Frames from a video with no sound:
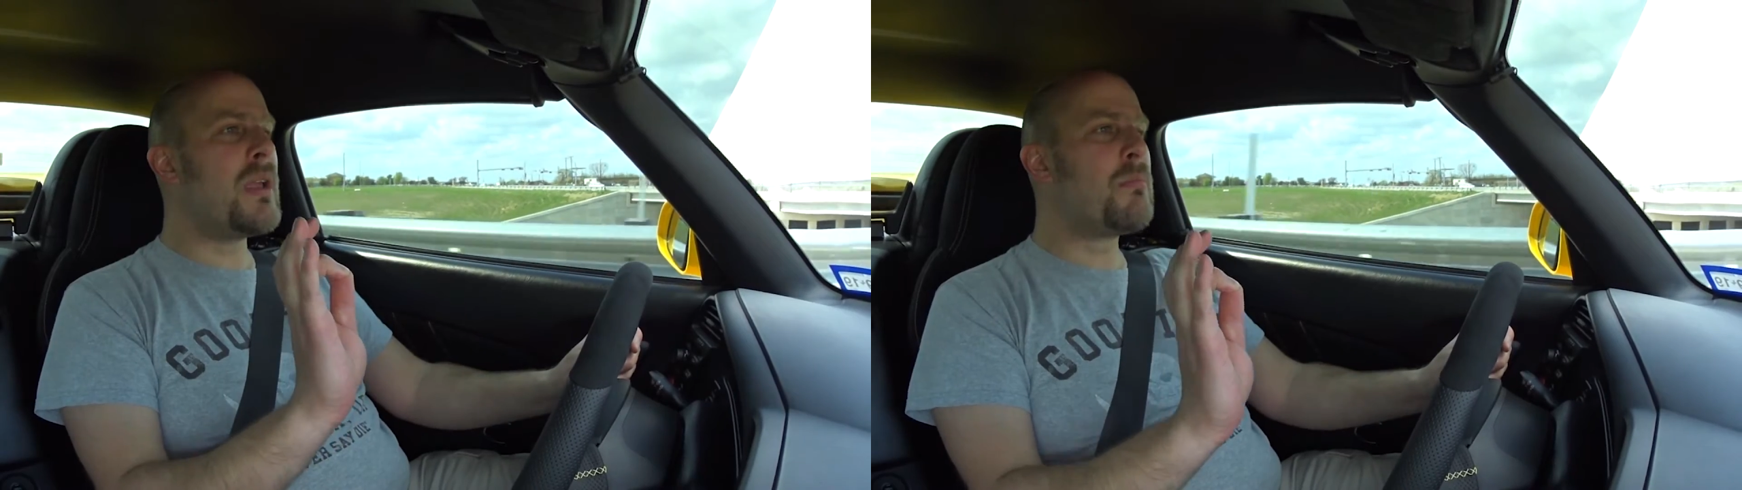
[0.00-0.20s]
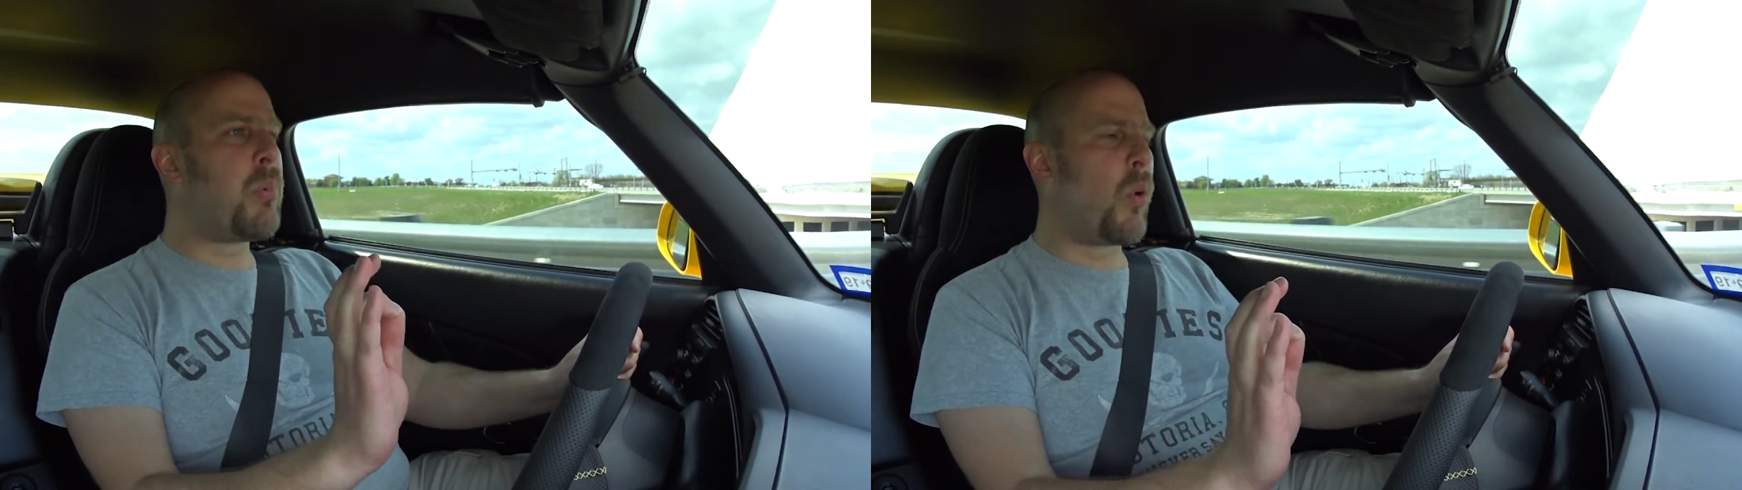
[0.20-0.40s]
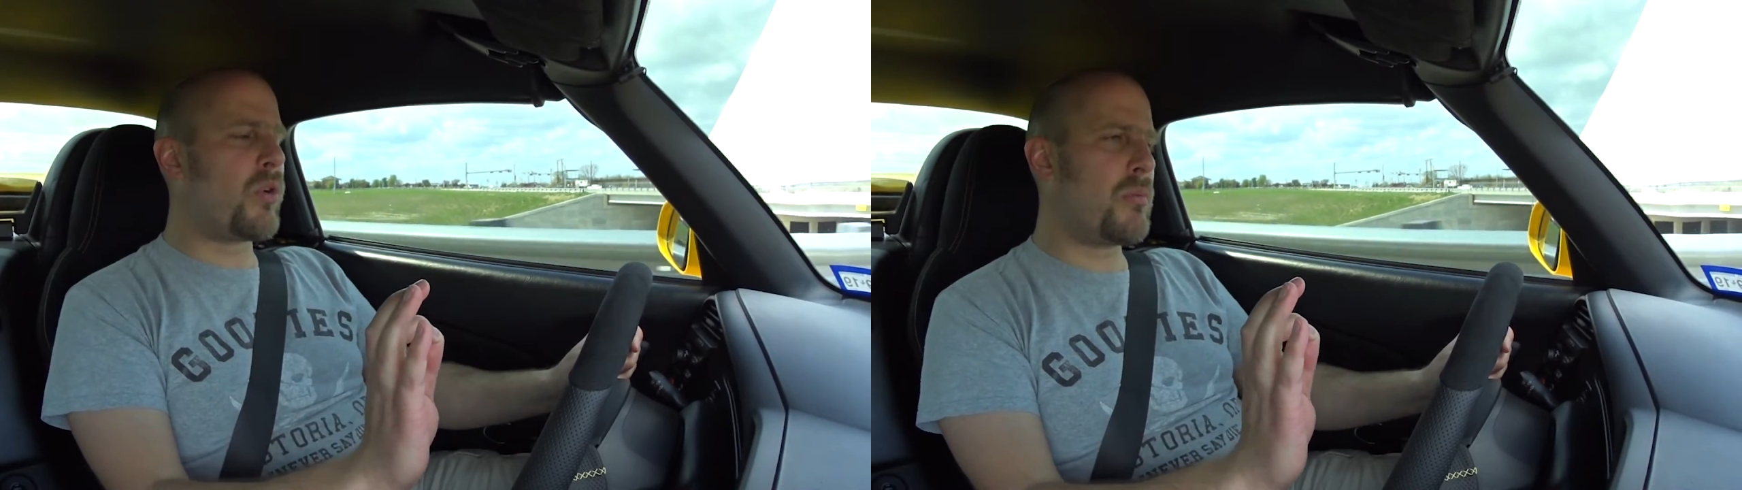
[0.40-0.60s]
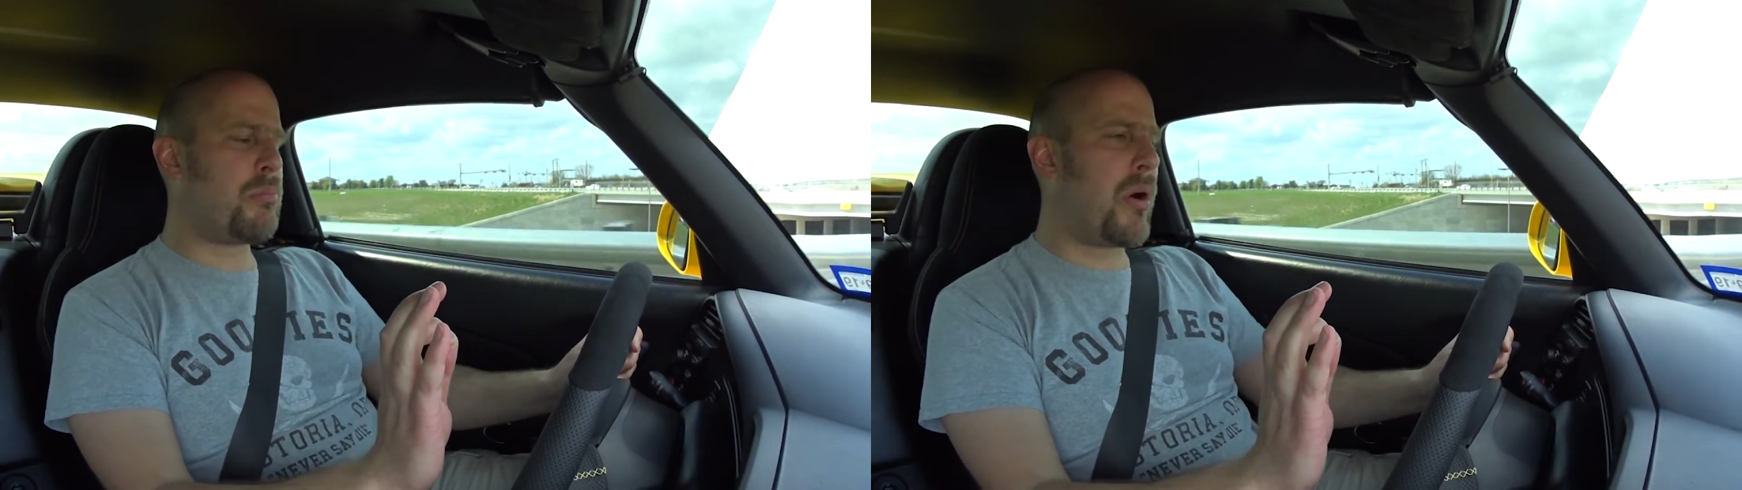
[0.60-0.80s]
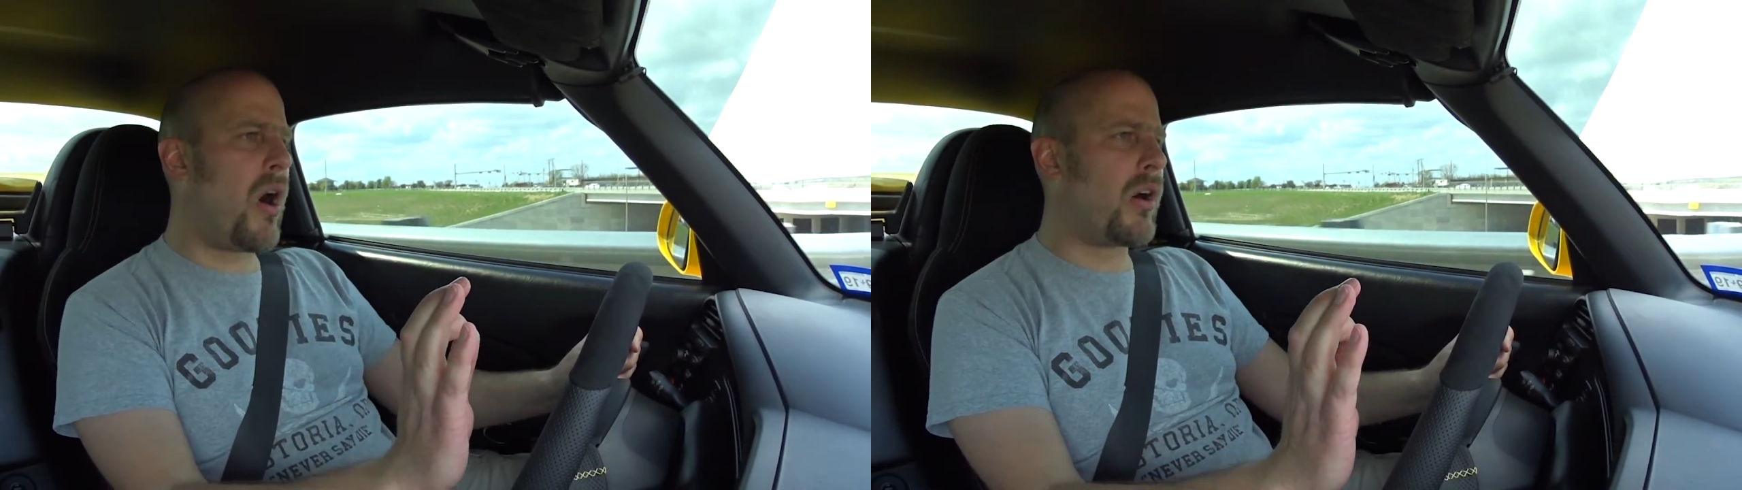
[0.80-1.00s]

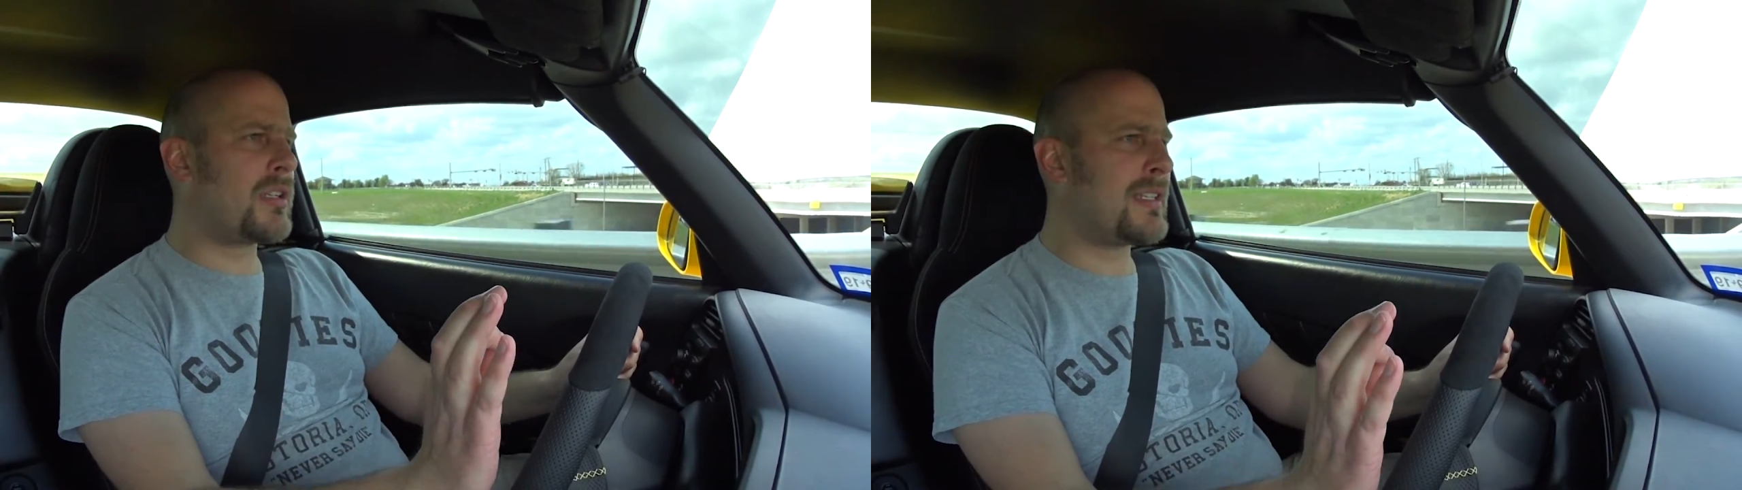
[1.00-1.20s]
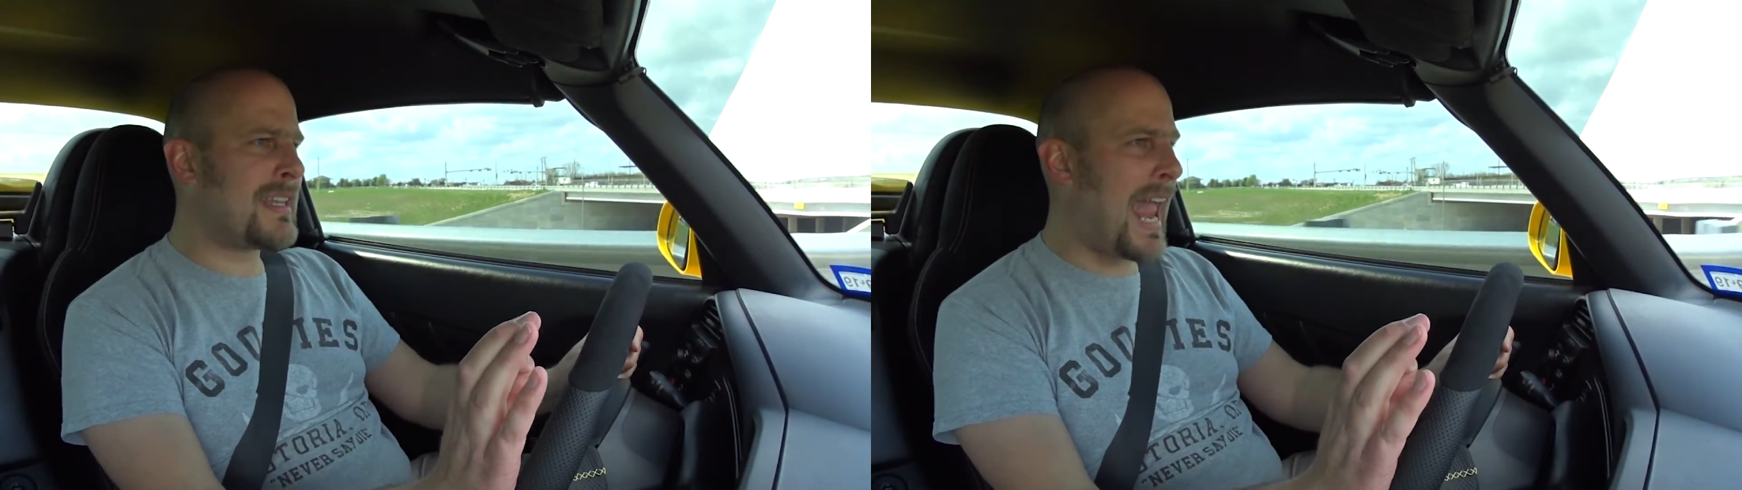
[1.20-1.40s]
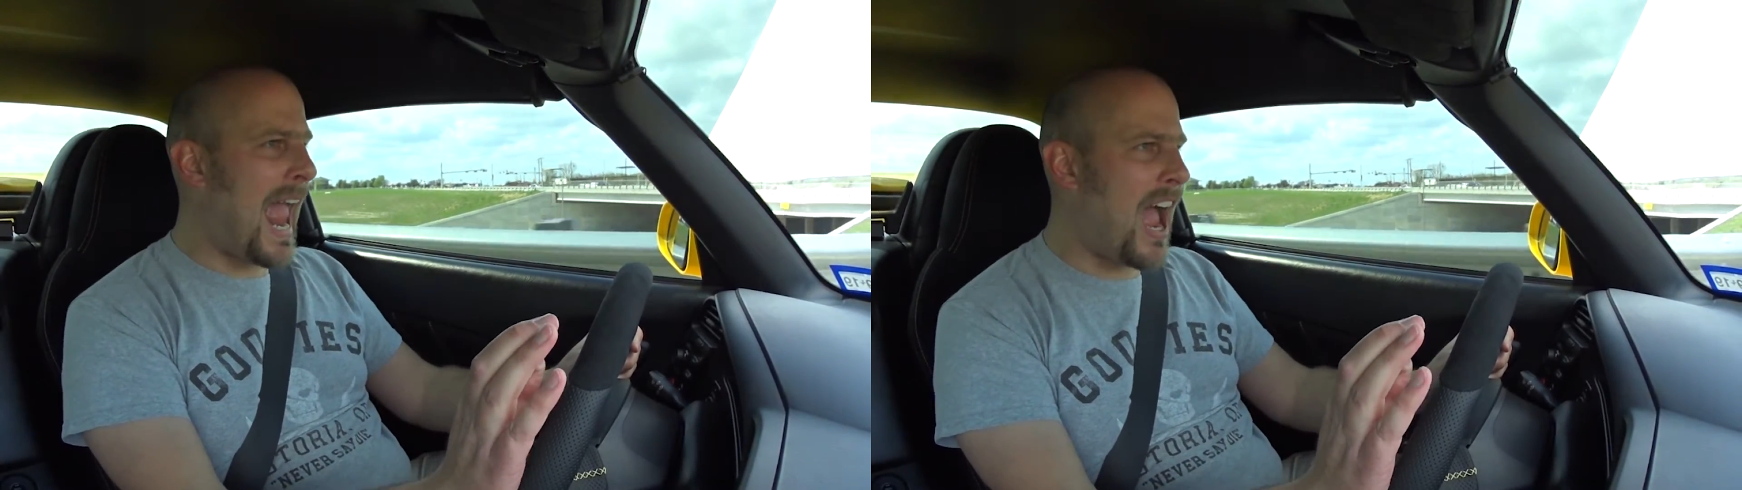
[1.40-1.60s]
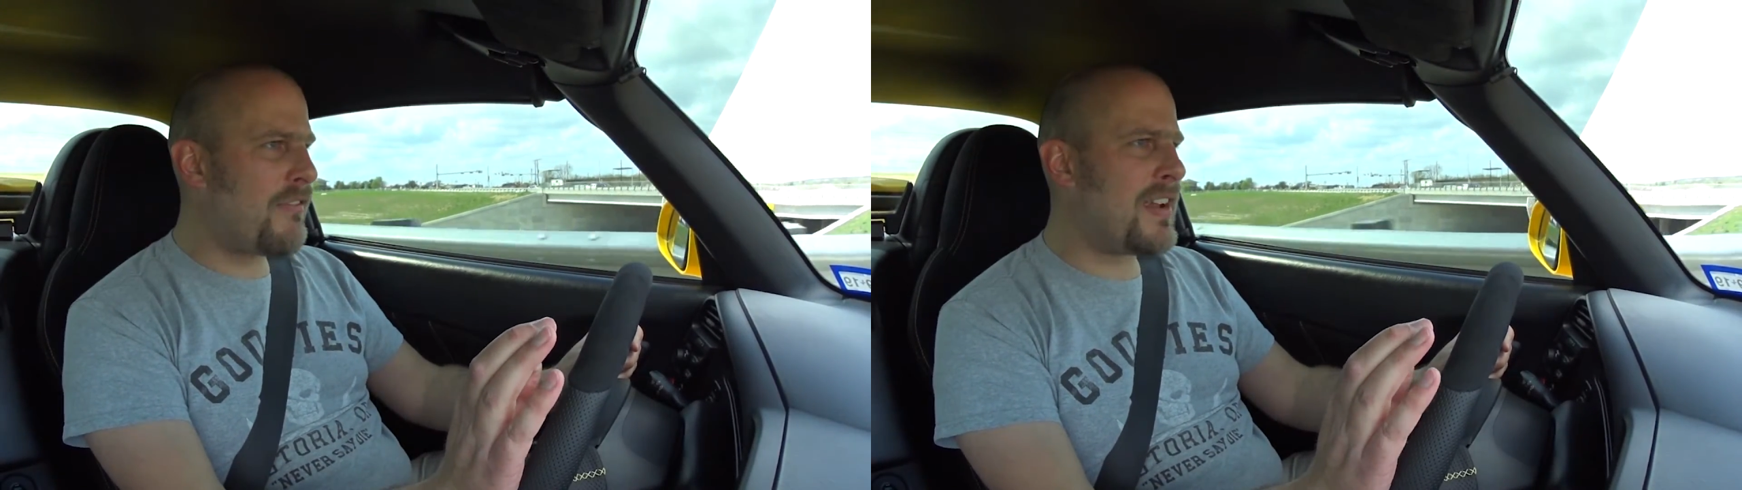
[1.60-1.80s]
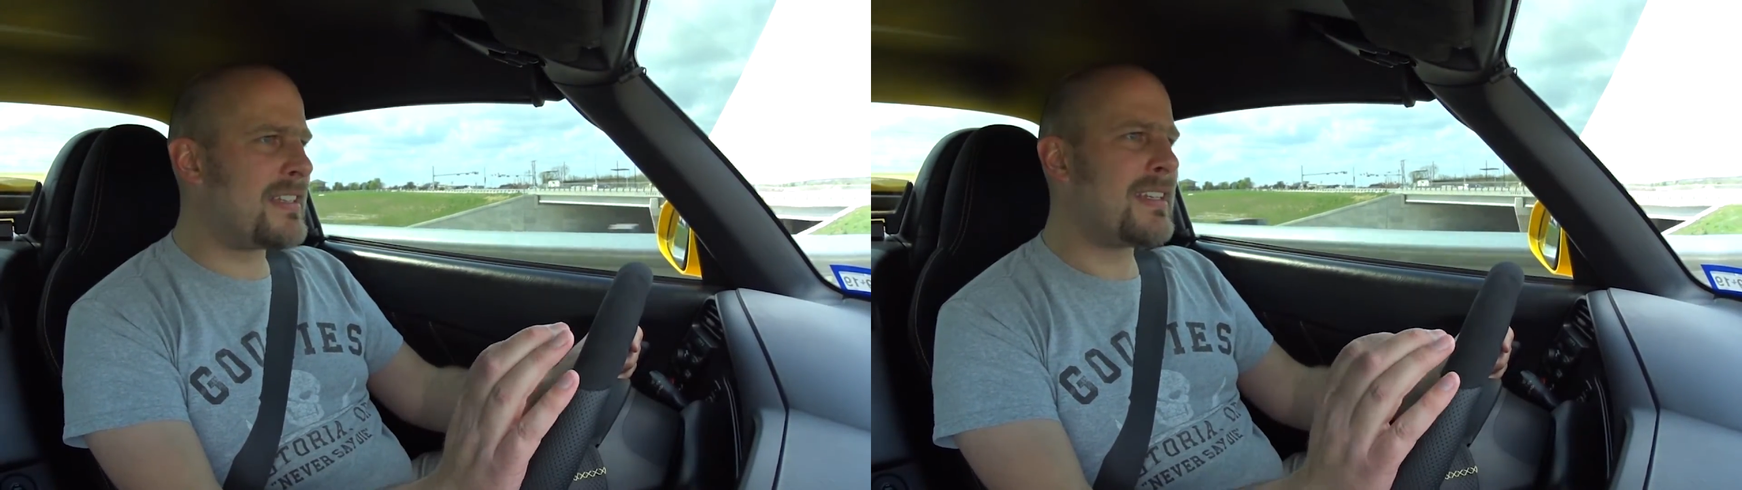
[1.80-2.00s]
important part to
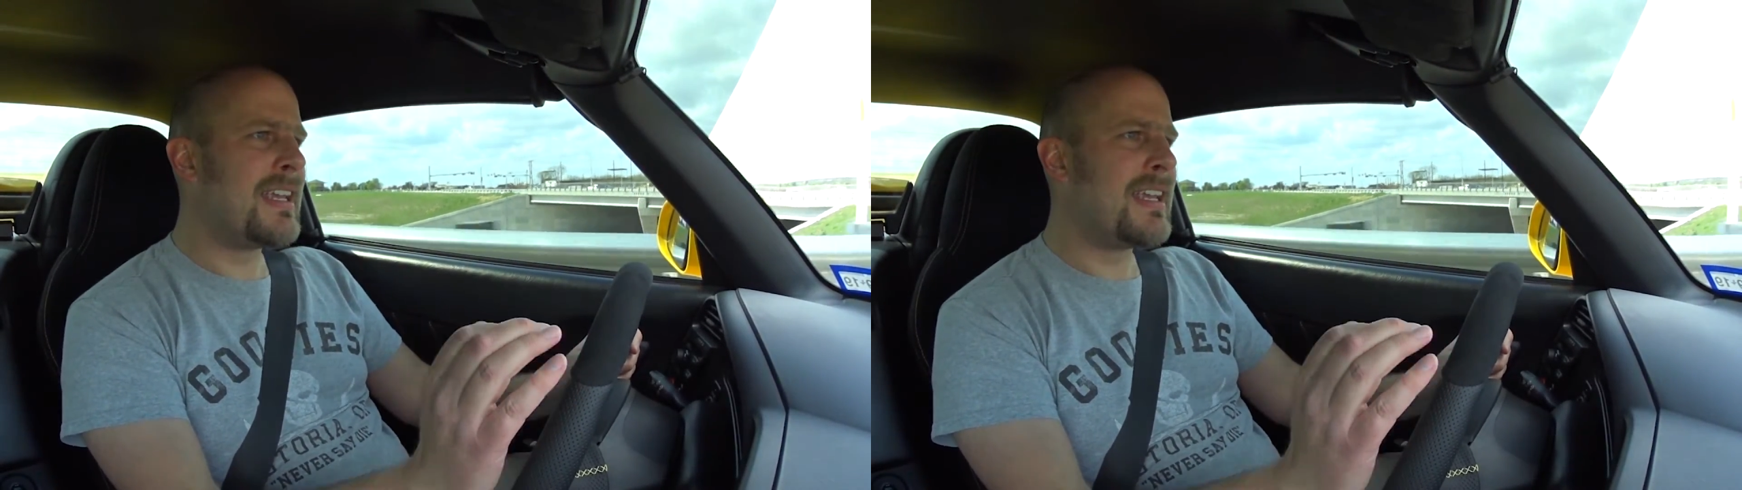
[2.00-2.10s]
have it